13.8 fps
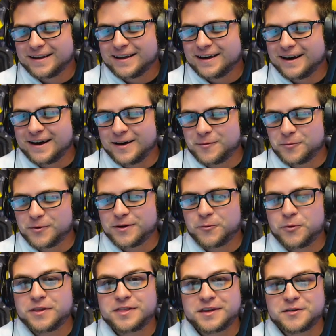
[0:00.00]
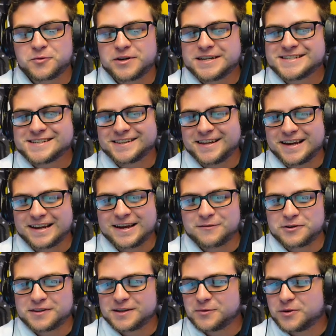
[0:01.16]
uh, w- within reason, like
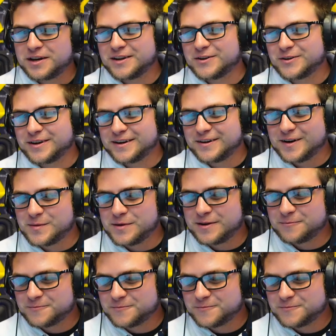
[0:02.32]
everything we do. You know what I mean?